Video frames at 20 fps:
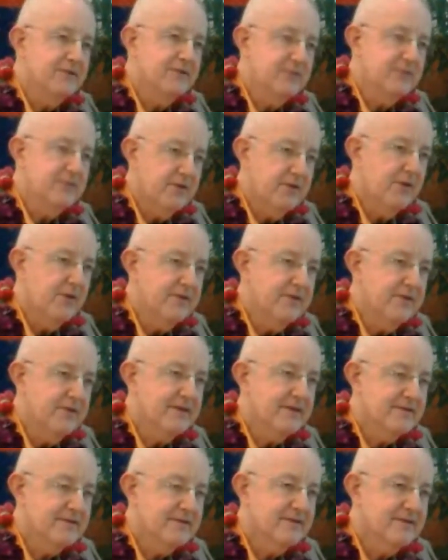you, you know
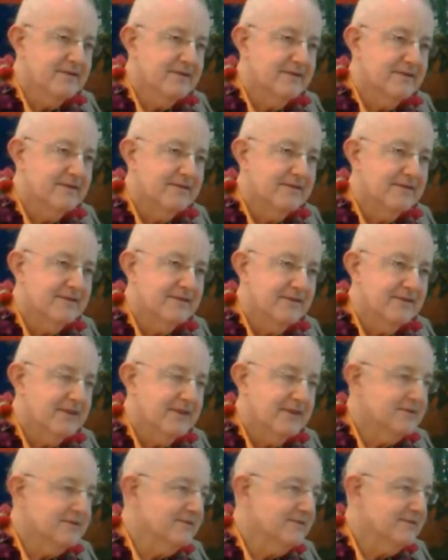this.
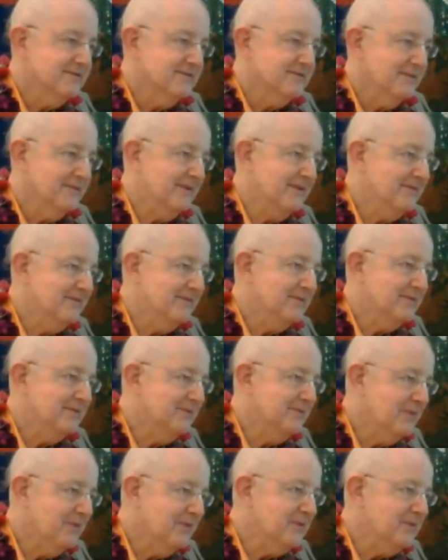That's
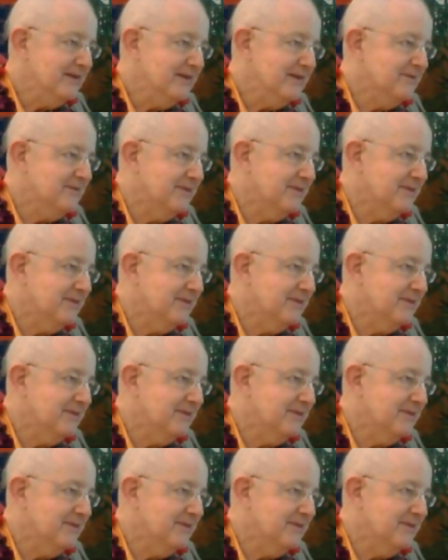your devotees.